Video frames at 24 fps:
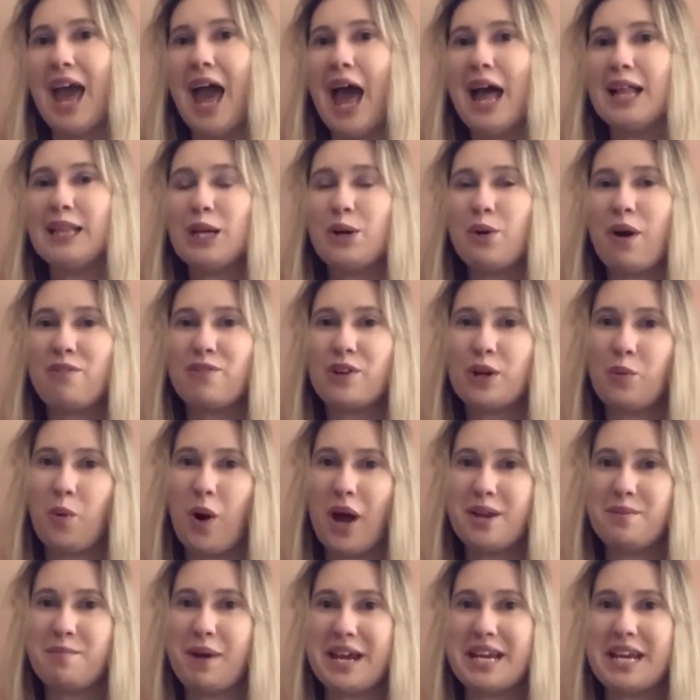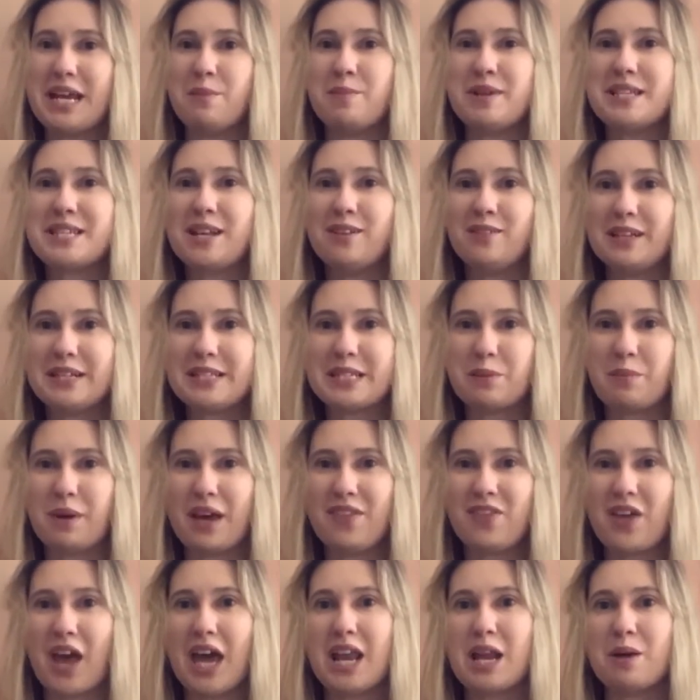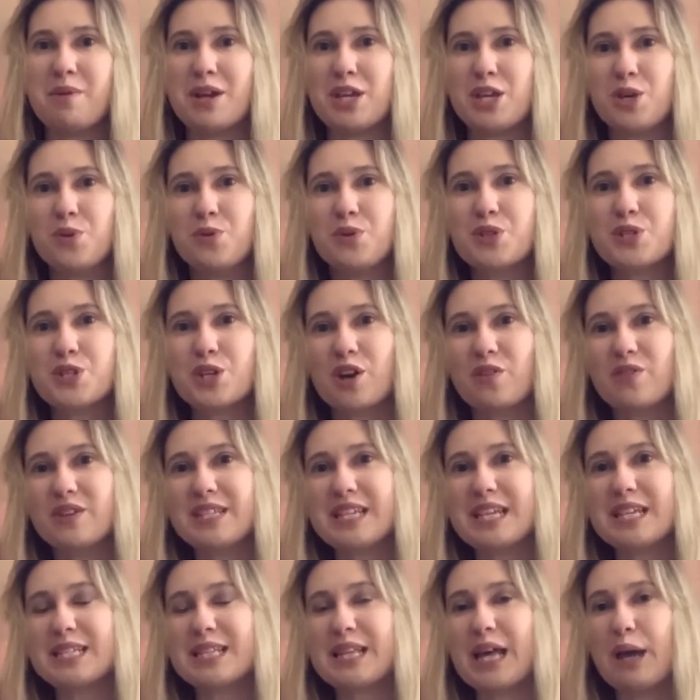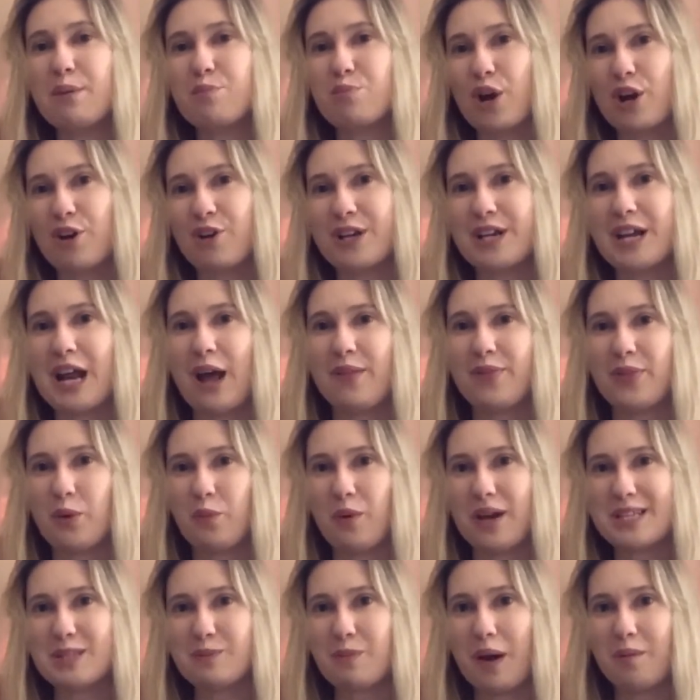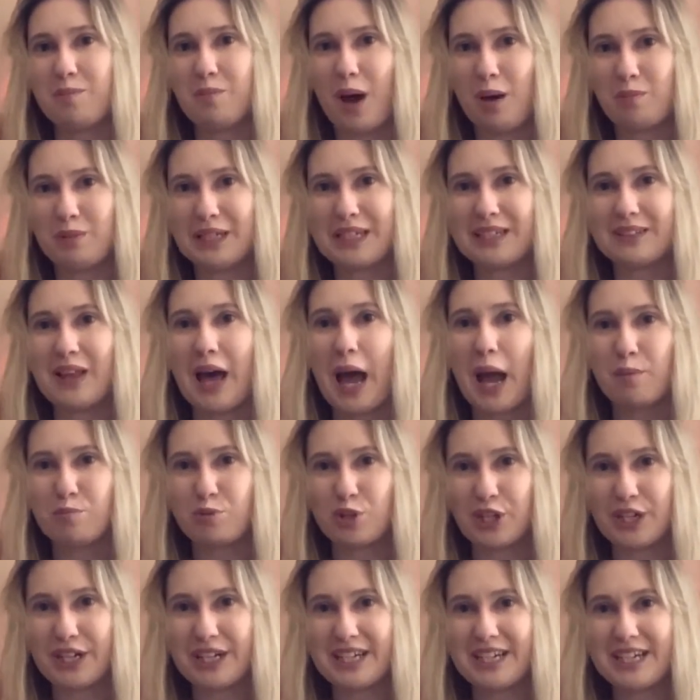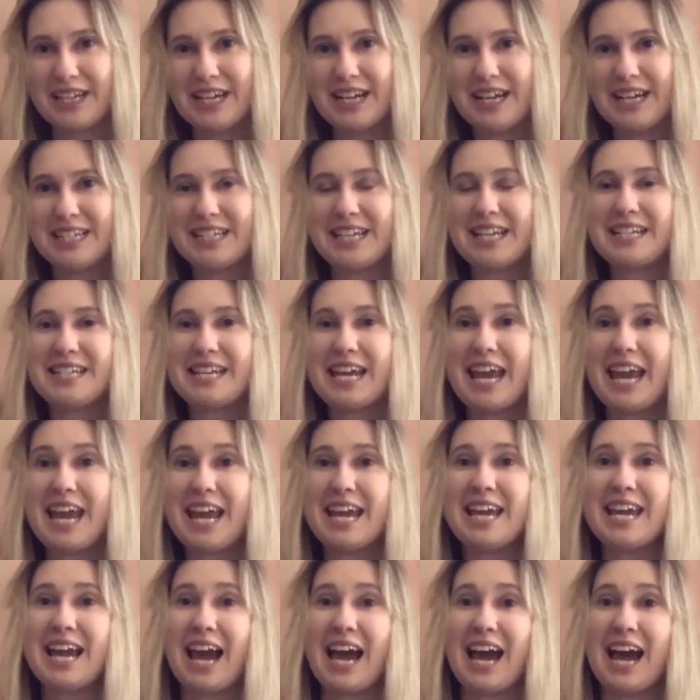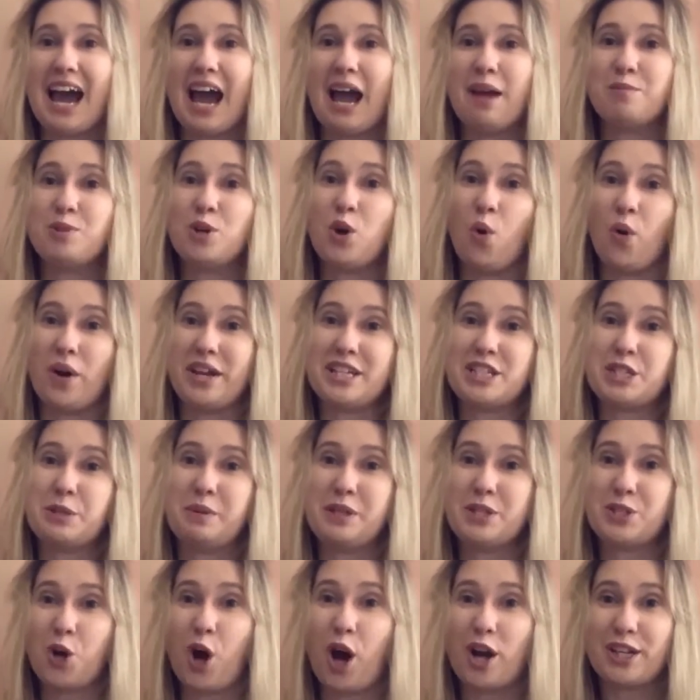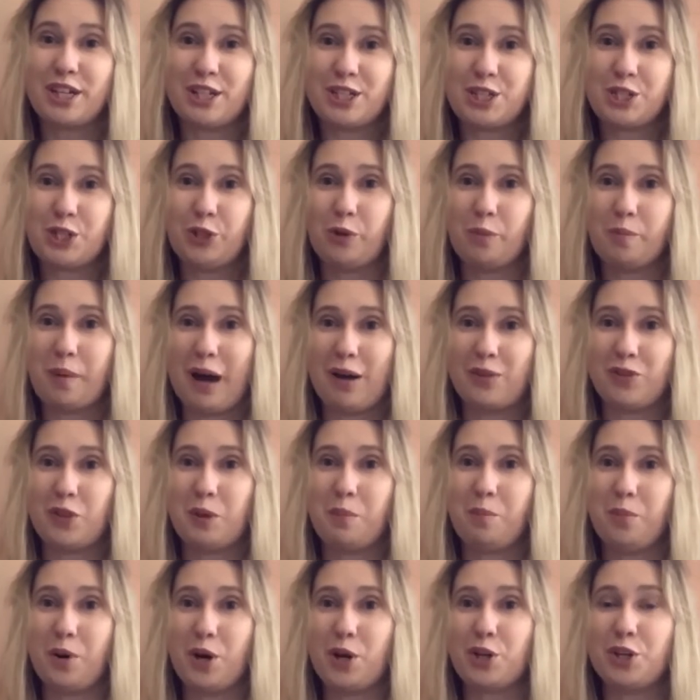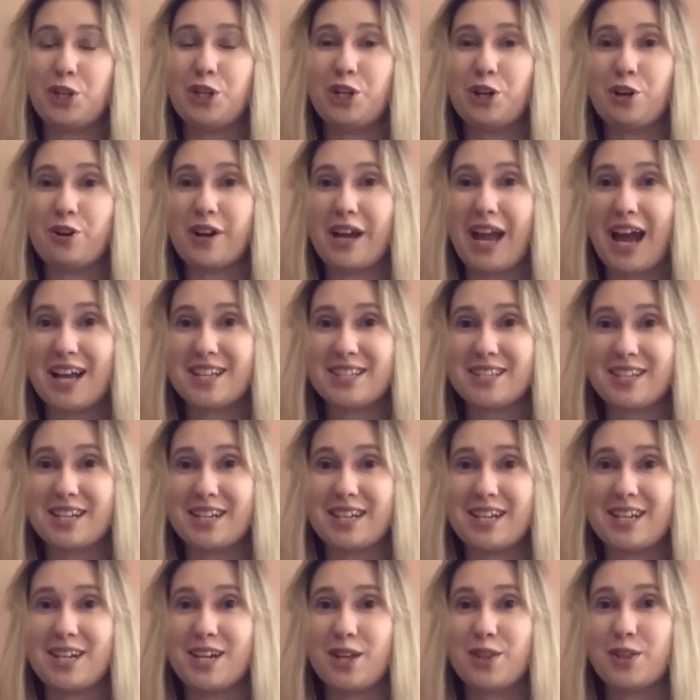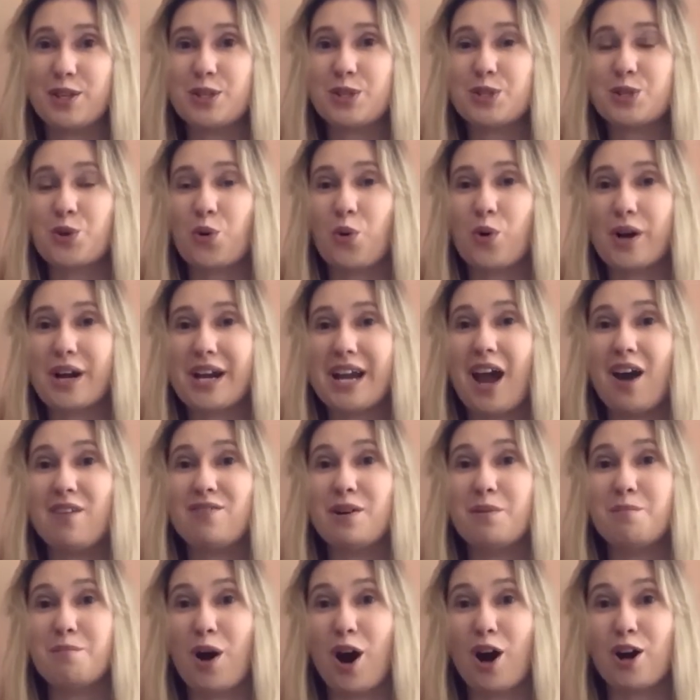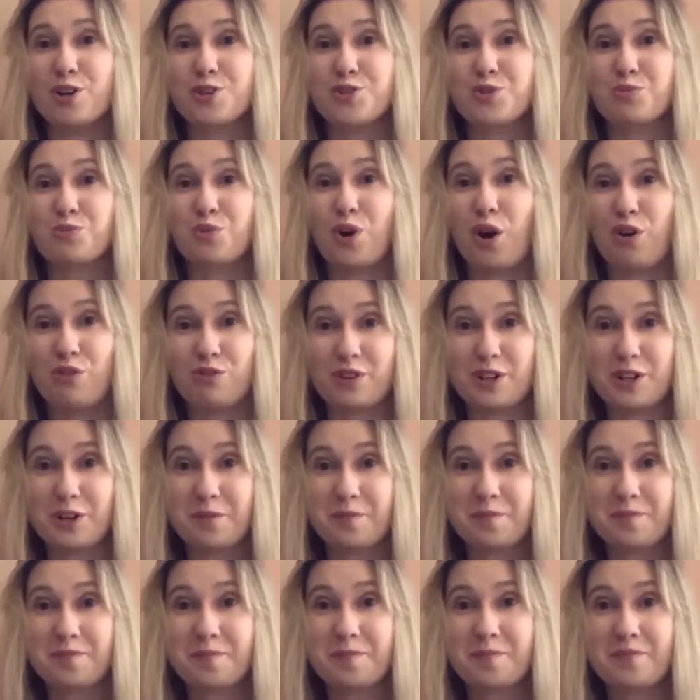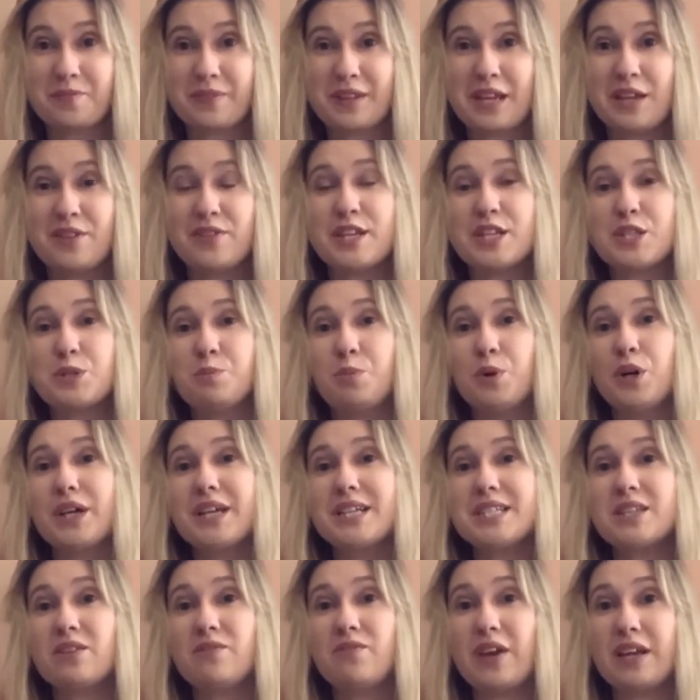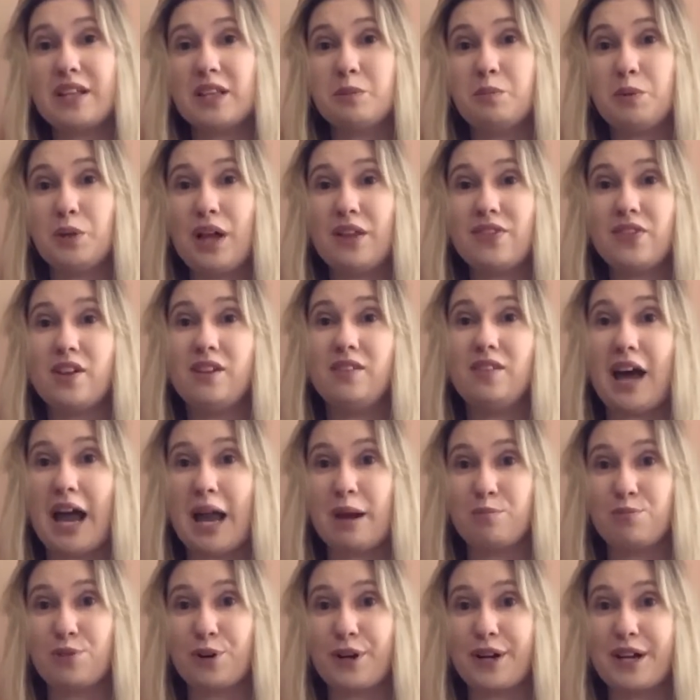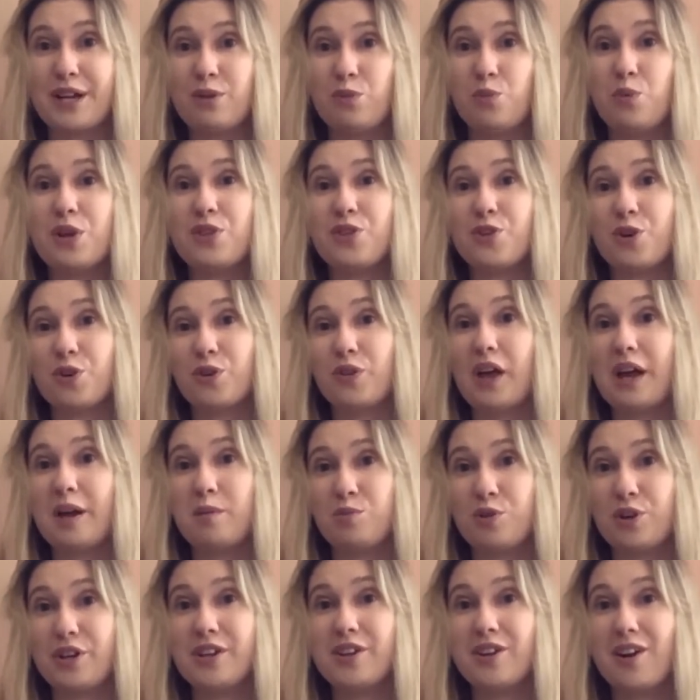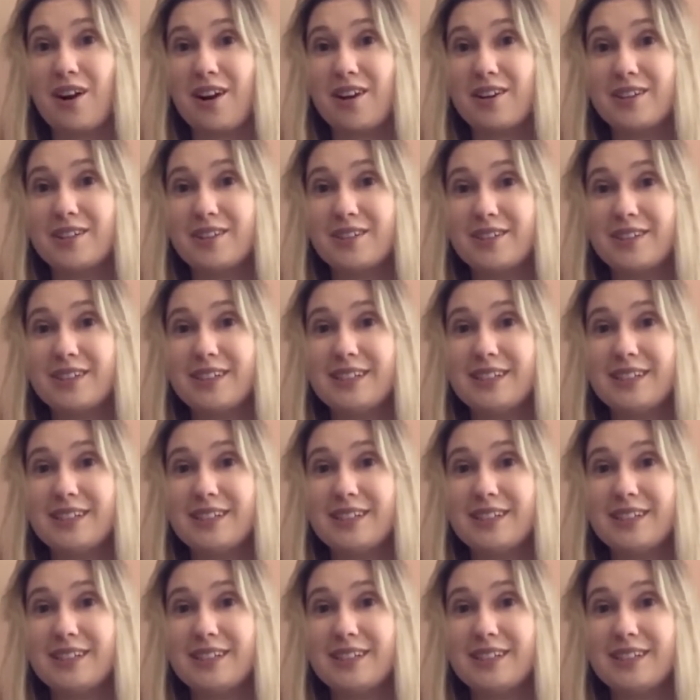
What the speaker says: Hello, everyone. My name is Elizabeth, and I'm a youth services librarian at the Westmont Public Library. Today, I'm going to be talking to you about the book Curiosity, The Story of a Mars Rover. This book is available at the library with your library card.